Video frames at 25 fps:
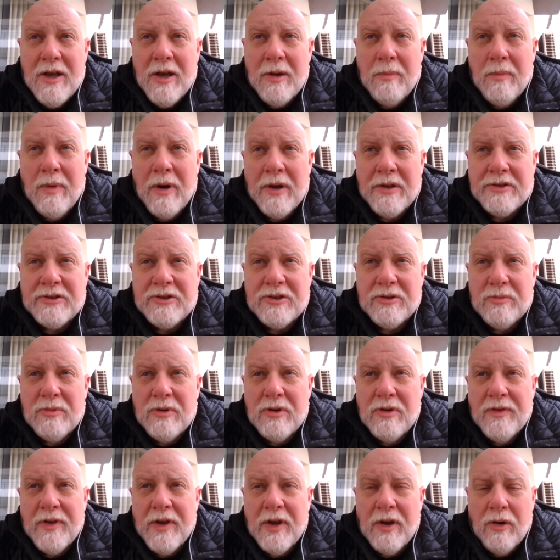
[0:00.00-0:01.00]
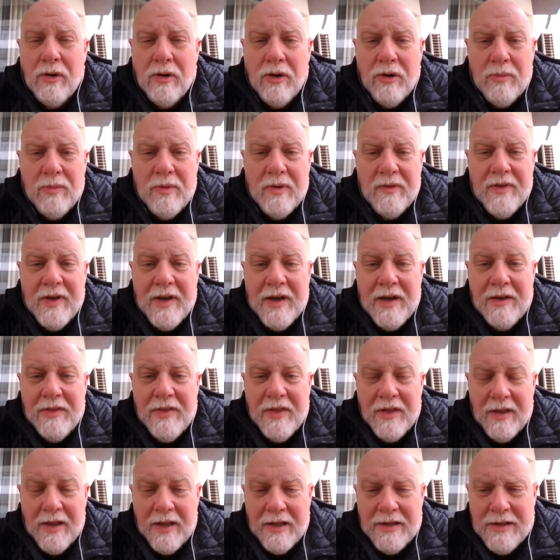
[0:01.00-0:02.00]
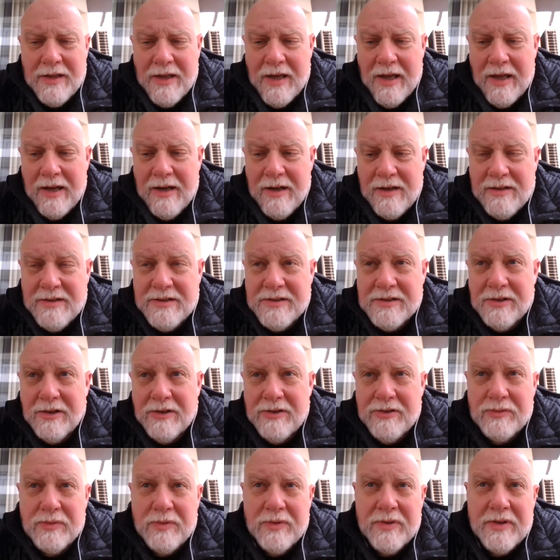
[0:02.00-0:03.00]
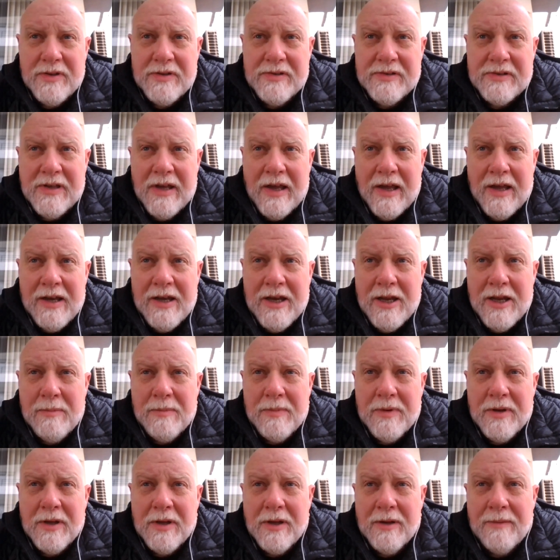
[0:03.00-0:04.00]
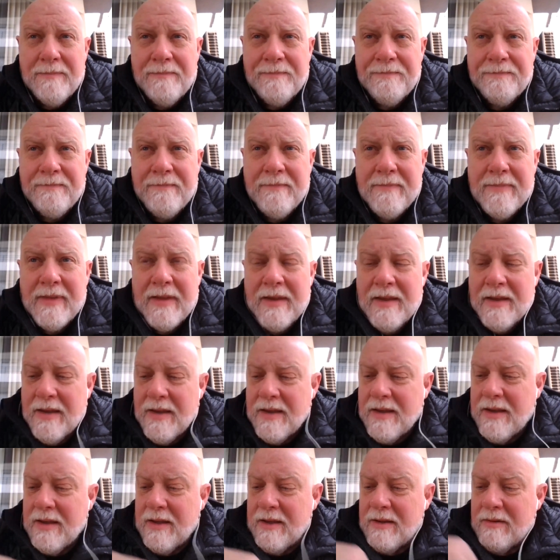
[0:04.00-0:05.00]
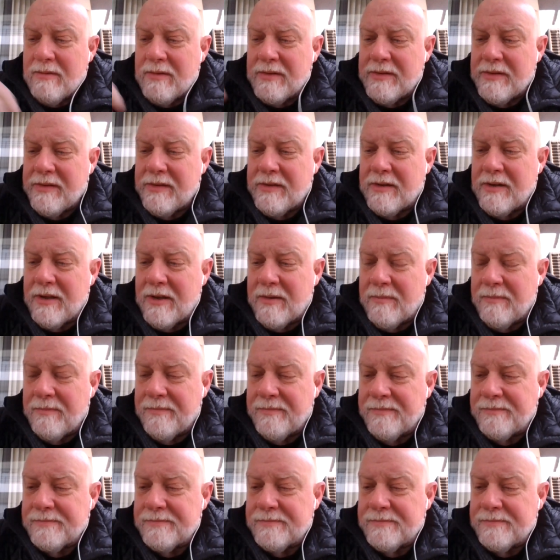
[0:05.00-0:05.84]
monster movie, horror movie, anything like that. It starts with this guy named, um, what's his name?